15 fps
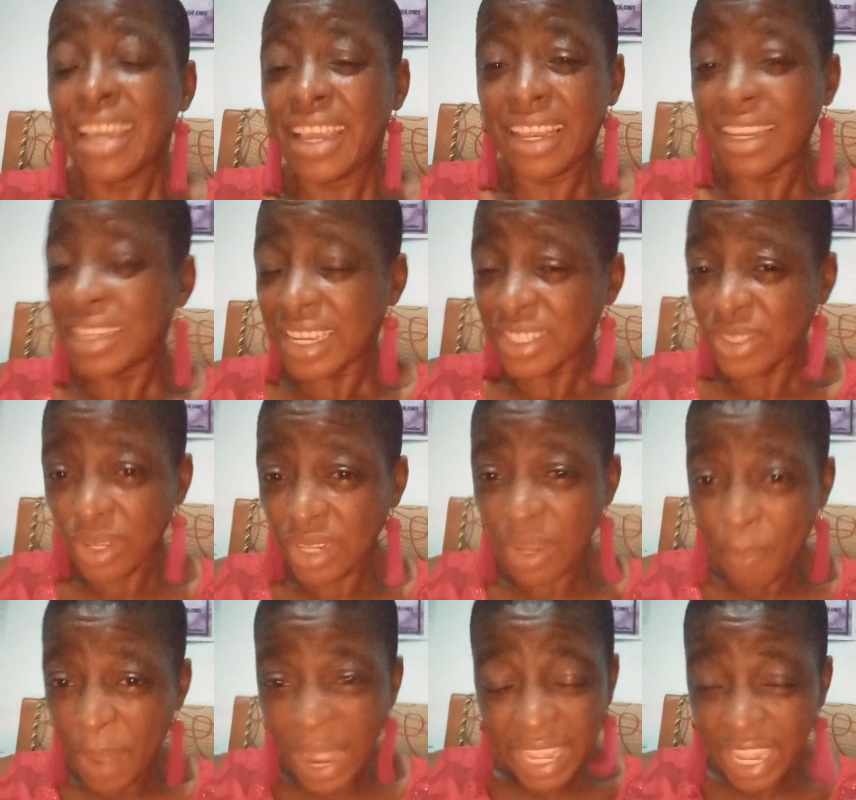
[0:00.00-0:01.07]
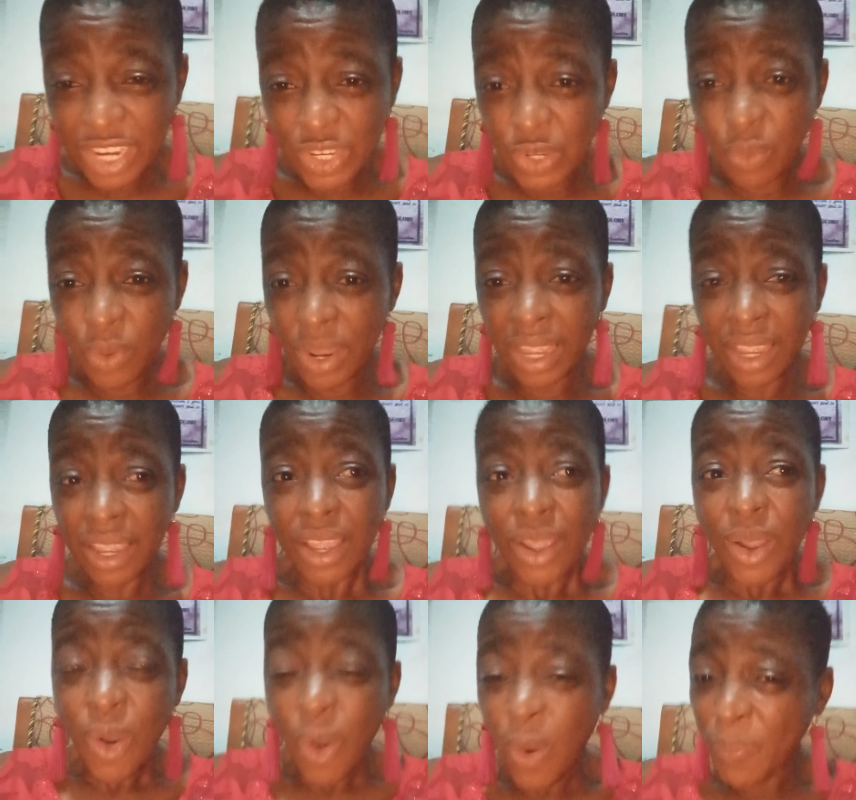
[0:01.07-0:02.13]
That's not the package we were
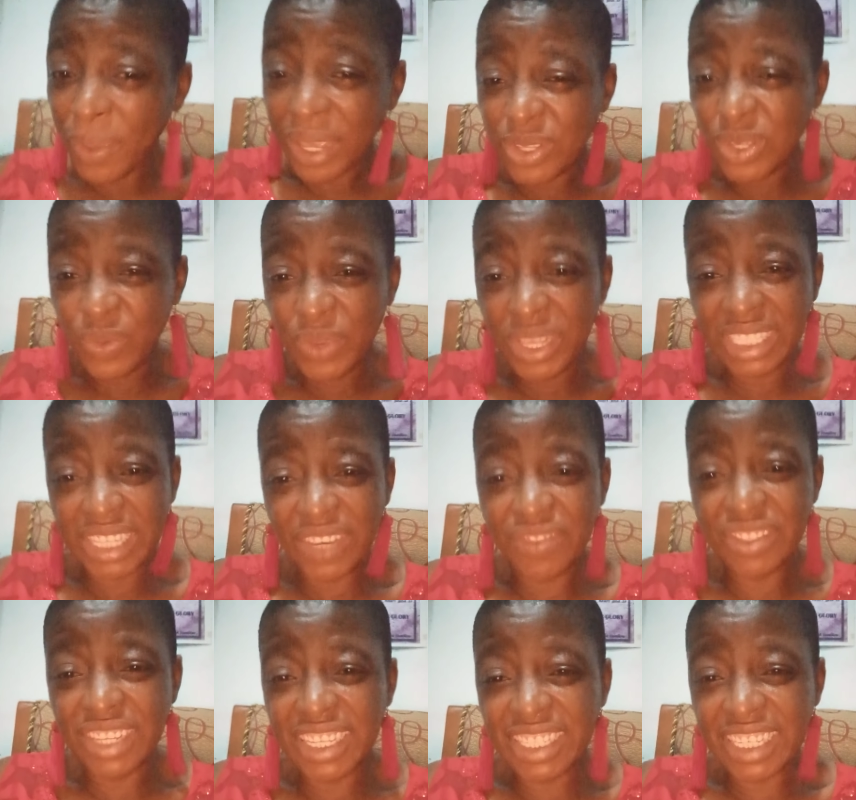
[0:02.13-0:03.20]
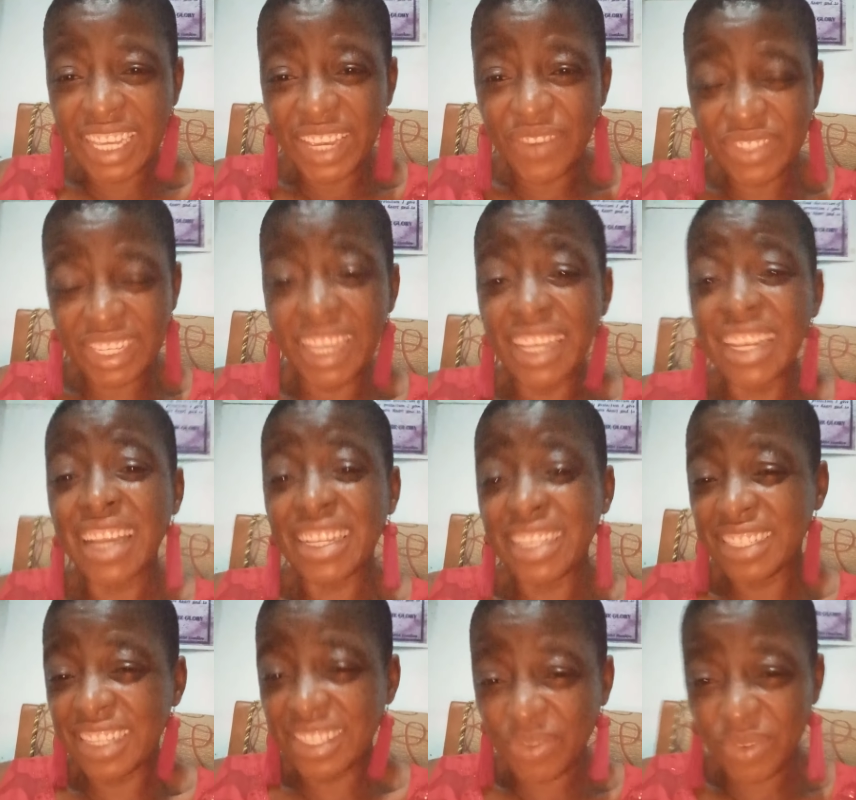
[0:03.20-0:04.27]
hoping to receive these gifts in. Yeah,
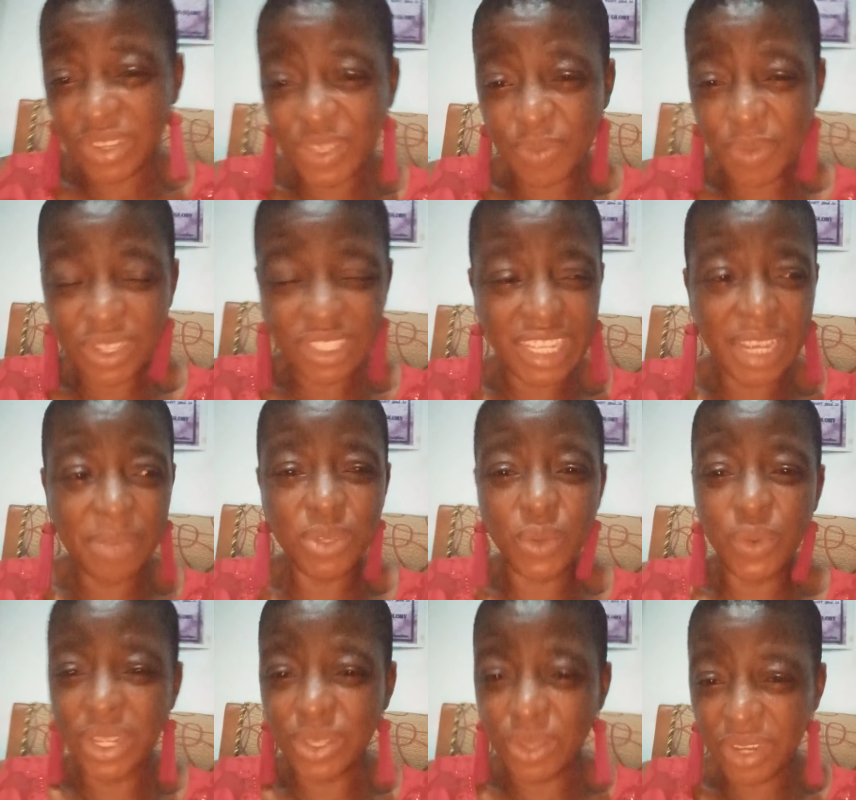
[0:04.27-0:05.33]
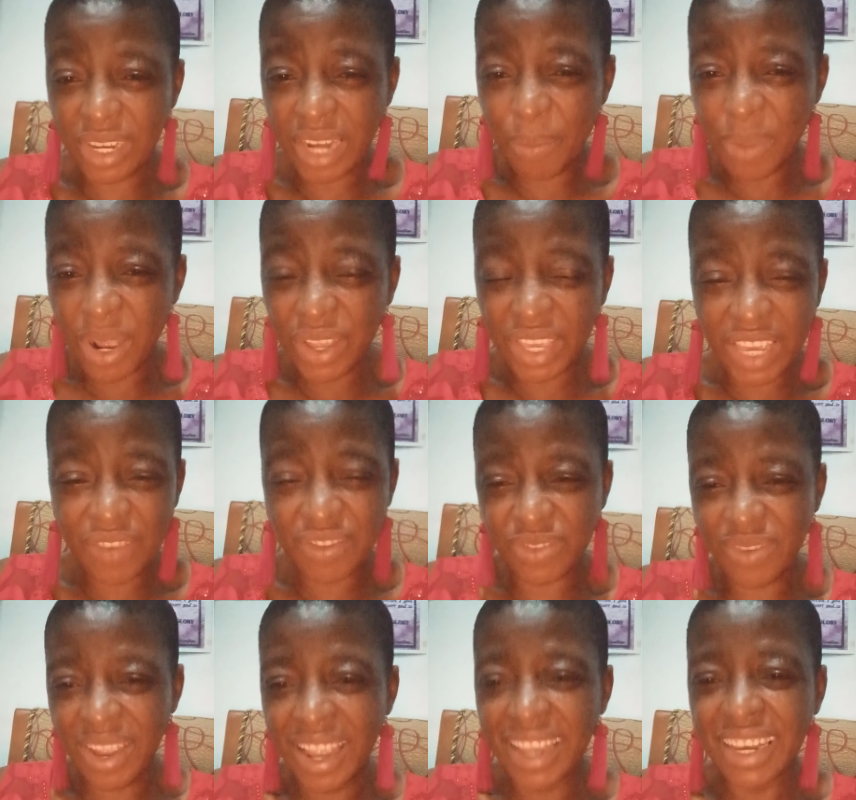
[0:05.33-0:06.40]
this is Christmas time, so we are talking about
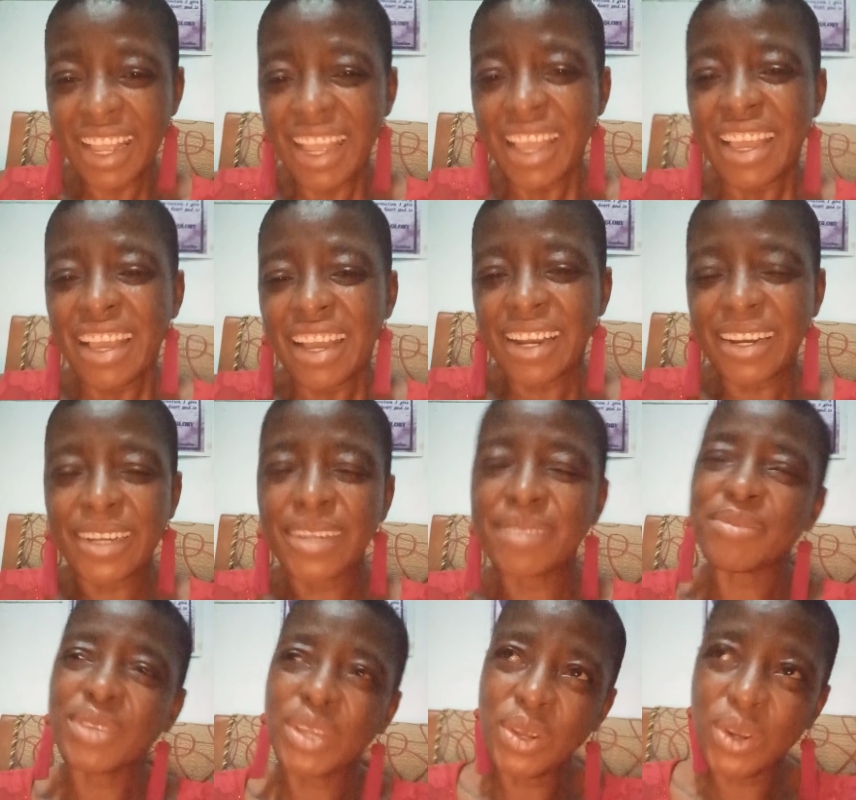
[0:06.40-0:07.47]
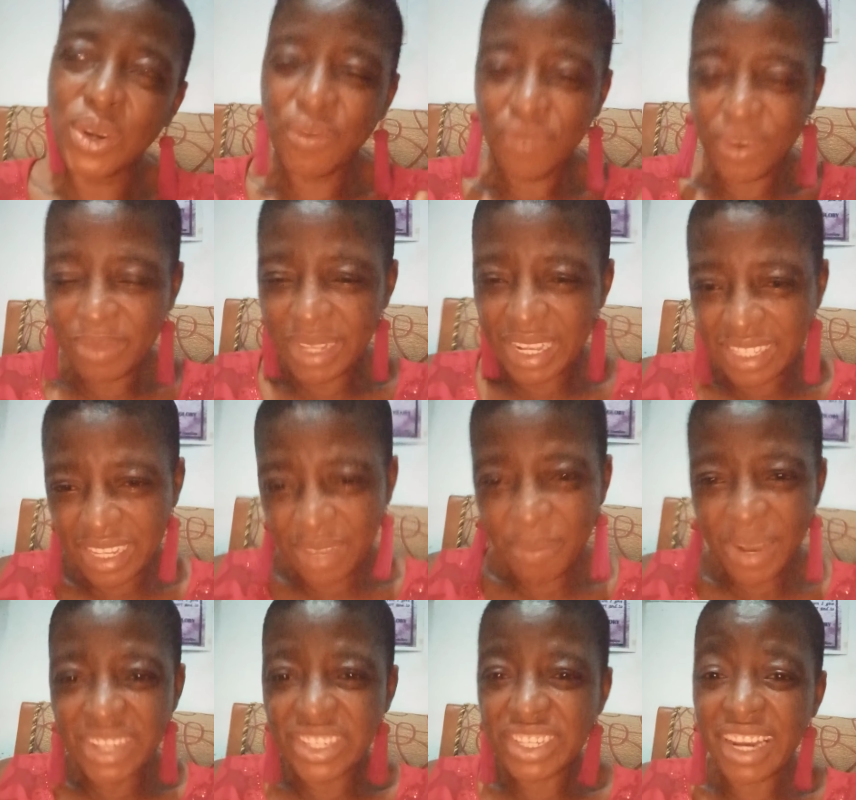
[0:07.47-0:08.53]
gifts, right? From that
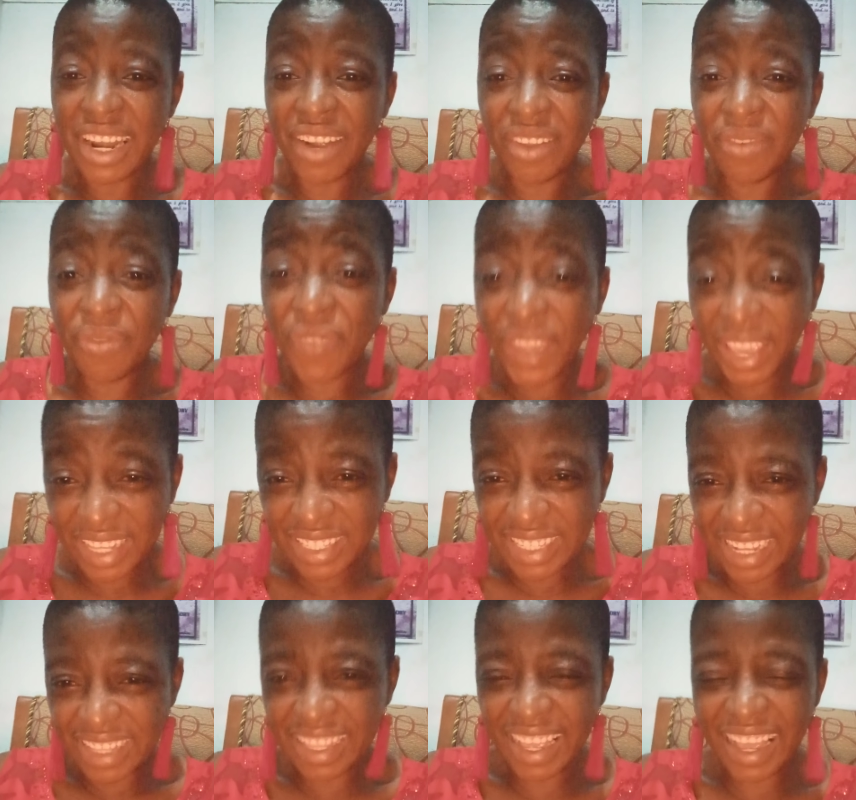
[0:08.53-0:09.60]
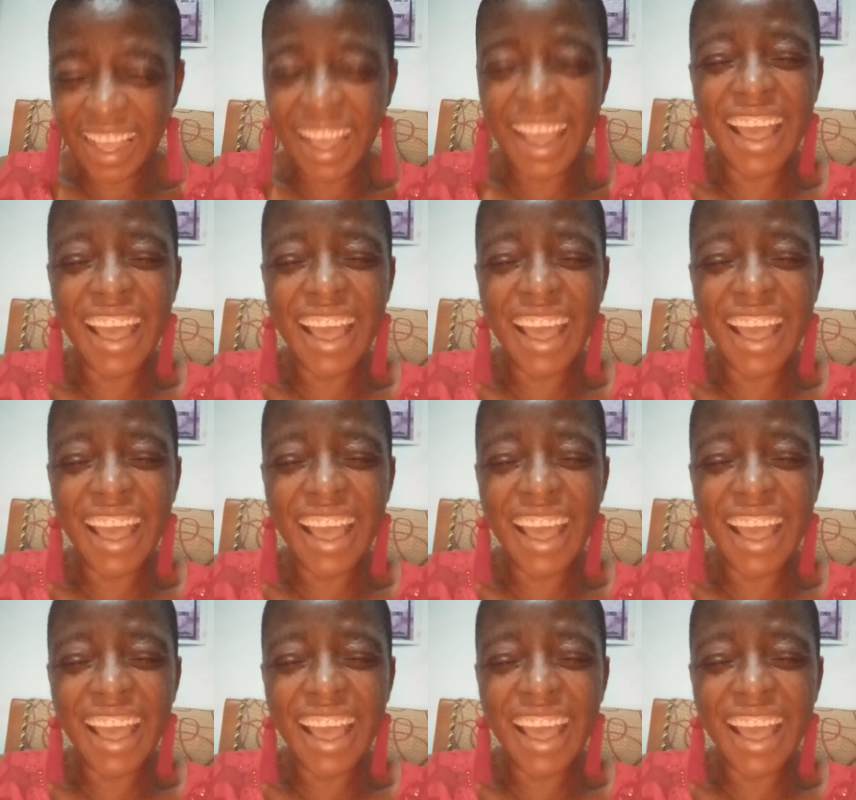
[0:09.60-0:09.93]
imaginary fake Santa.